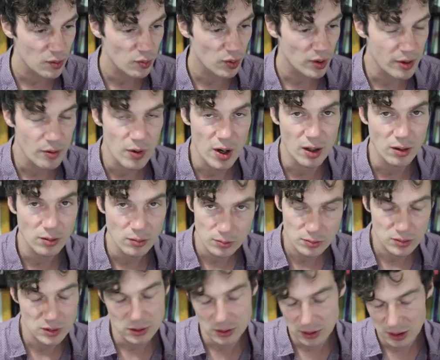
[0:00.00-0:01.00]
pretty well.
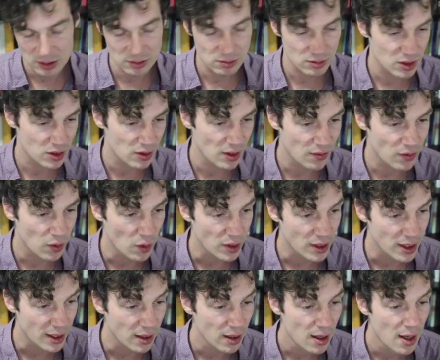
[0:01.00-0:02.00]
It's a straightforward
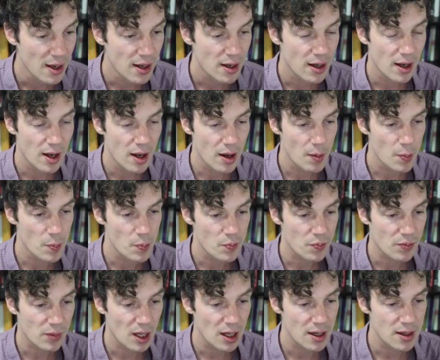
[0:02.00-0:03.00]
thing.
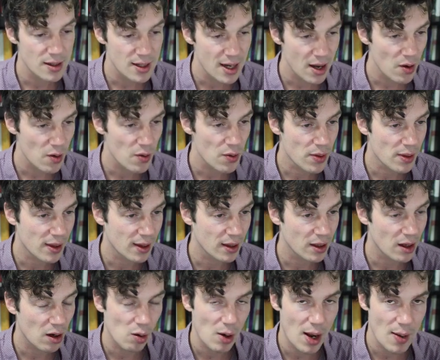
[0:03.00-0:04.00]
Now,
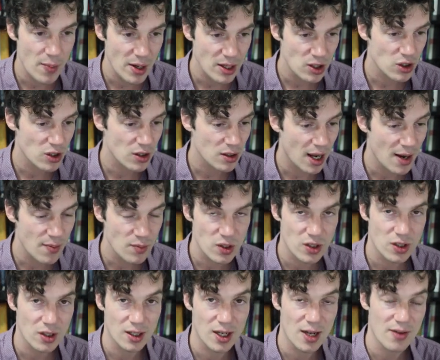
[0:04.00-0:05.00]
I'm just
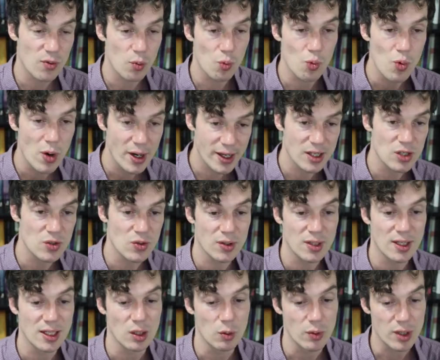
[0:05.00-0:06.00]
going to cover one extra
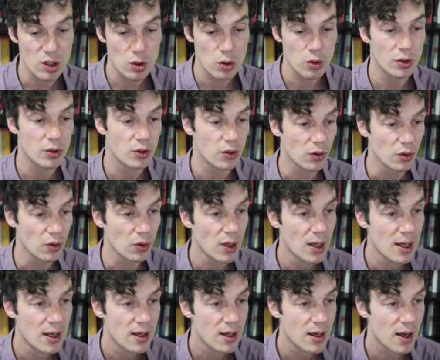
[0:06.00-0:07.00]
thing that we could do.
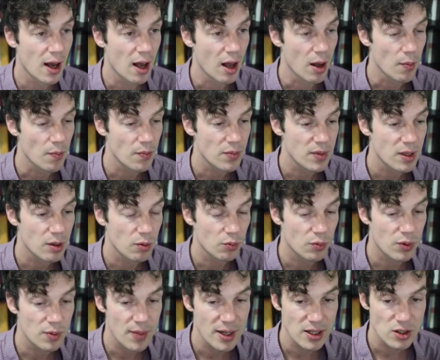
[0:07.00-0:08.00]
I
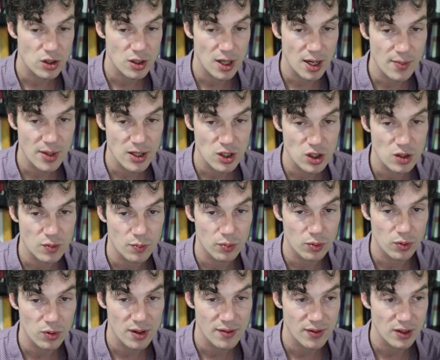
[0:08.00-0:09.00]
mentioned
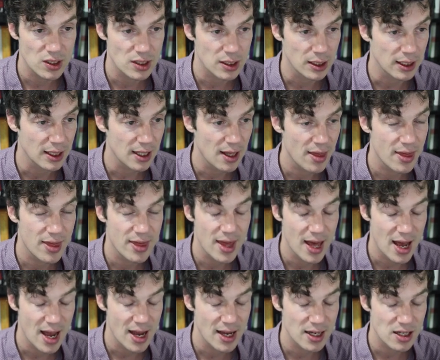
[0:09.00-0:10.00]
previously
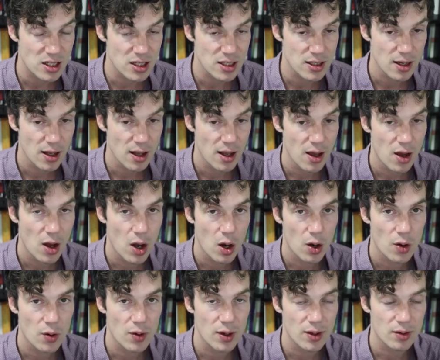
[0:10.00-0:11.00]
that
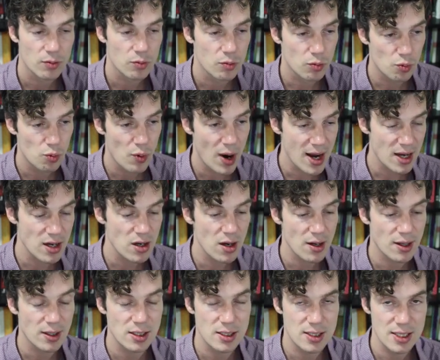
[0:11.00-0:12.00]
when
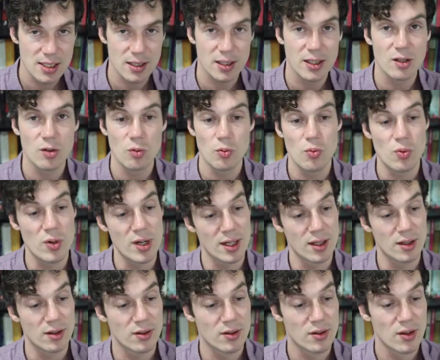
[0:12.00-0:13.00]
dealing
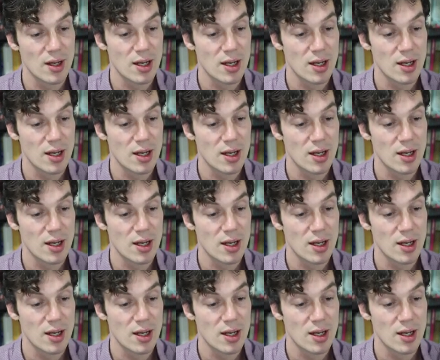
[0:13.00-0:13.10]
with